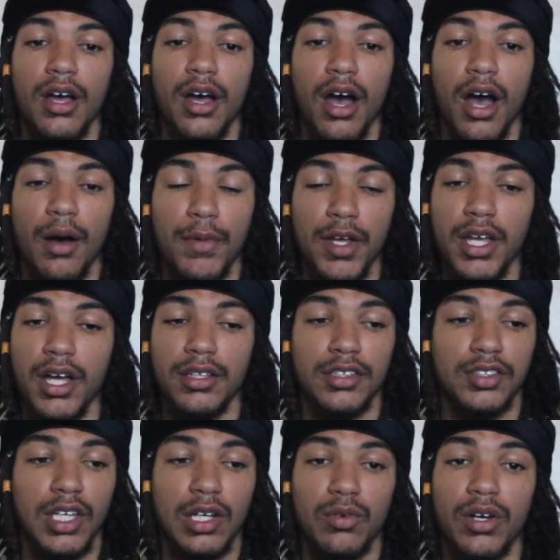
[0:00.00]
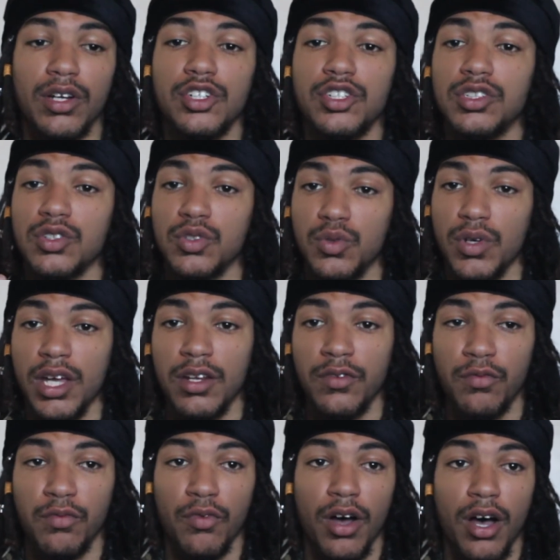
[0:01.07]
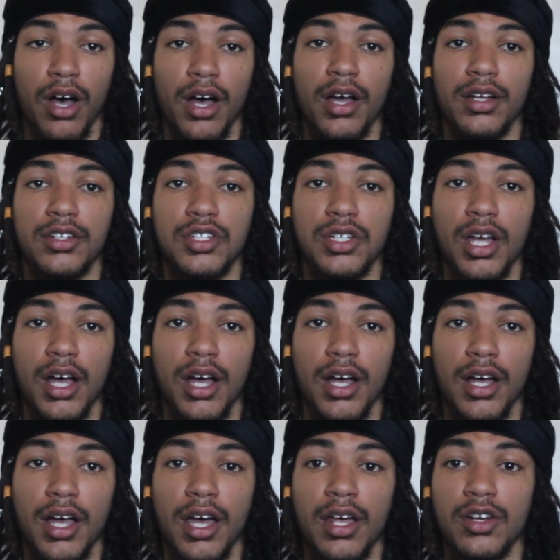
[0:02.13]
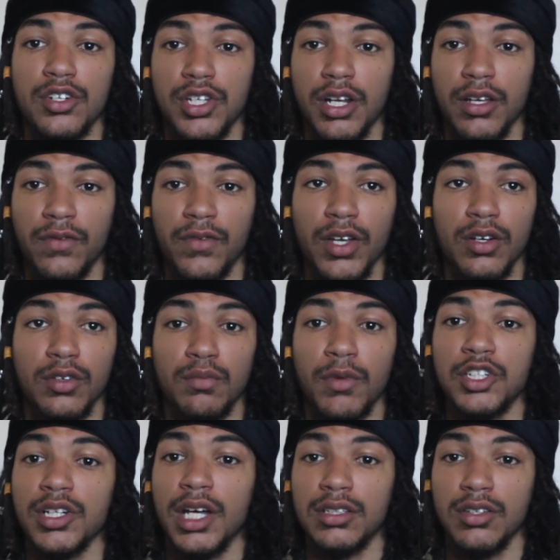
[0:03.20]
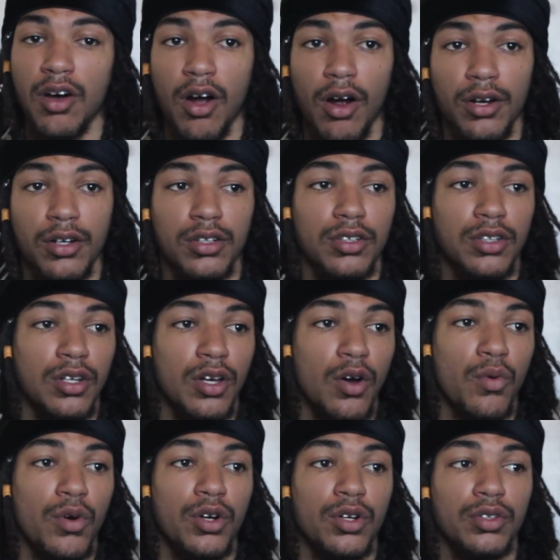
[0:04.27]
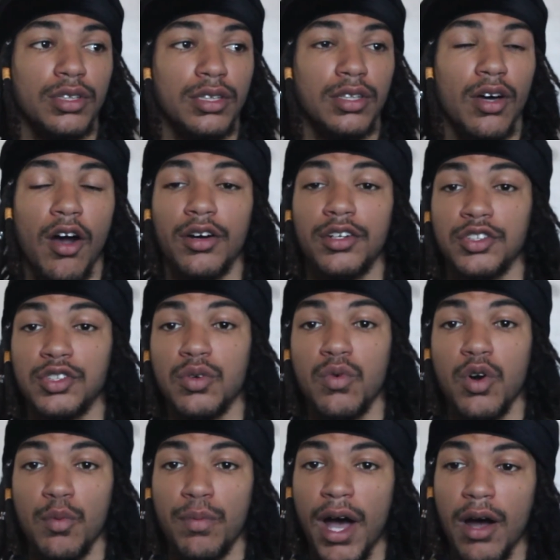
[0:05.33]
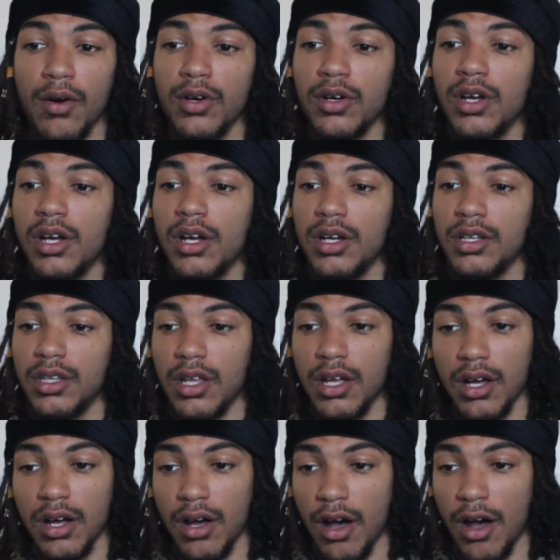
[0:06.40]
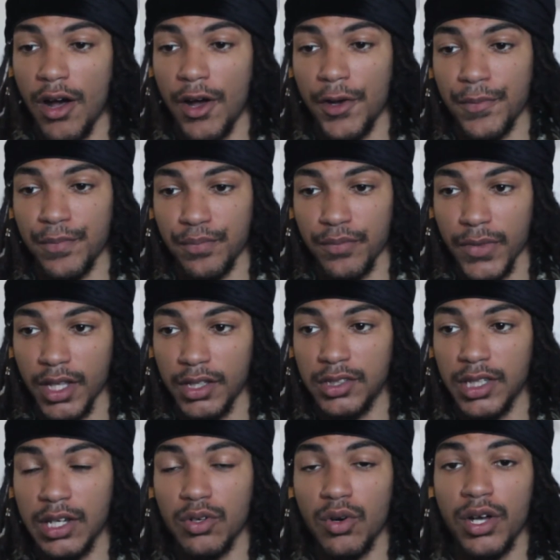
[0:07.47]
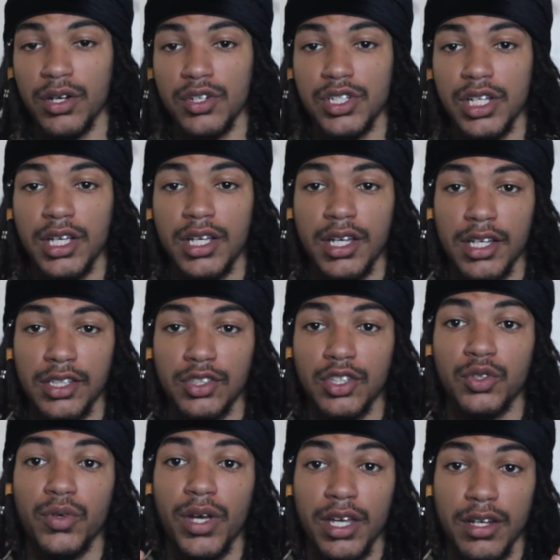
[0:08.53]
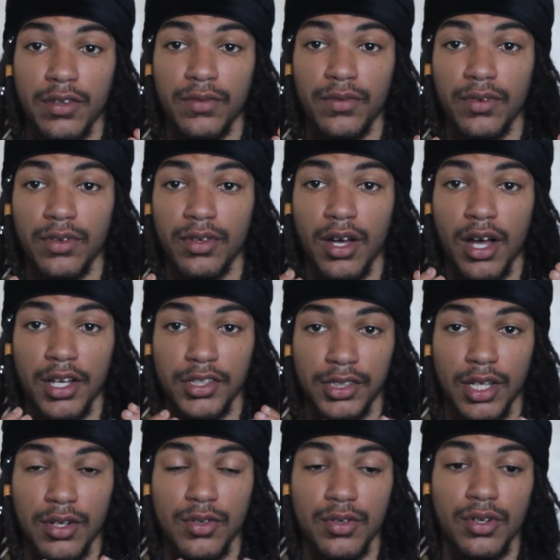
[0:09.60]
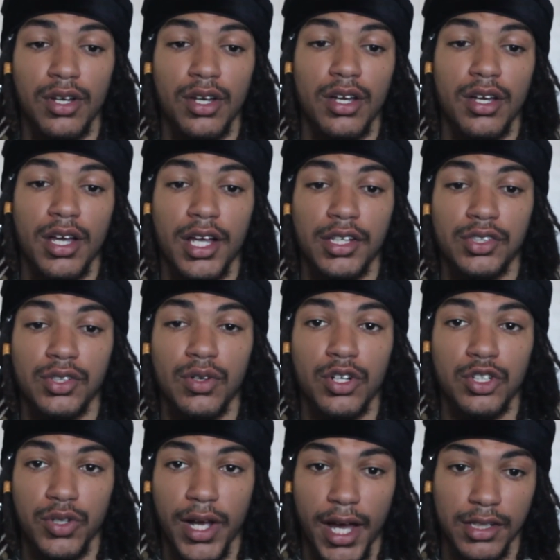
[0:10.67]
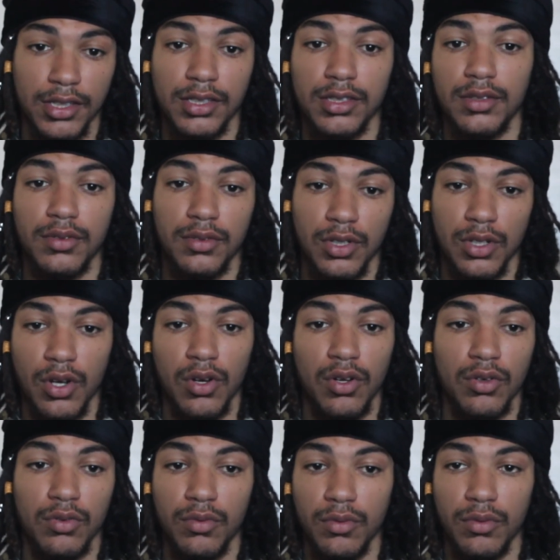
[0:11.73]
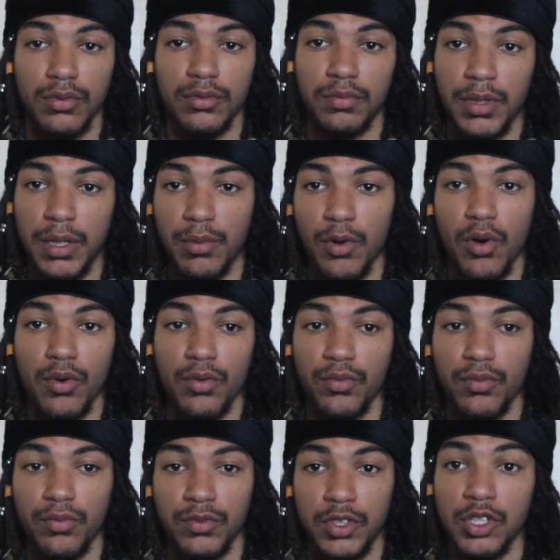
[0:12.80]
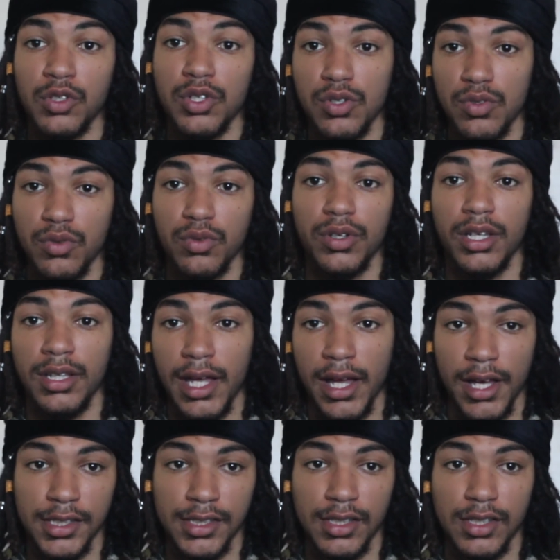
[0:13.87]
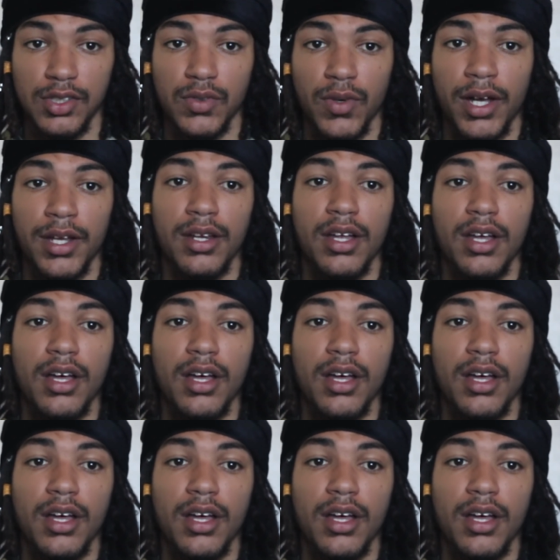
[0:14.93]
But yeah, the sacral energy is a creative, energetic field, much like the heart, where the heart is the willpower. The sacral energy is the creative center. And so it attracts, people to you in that essence, right?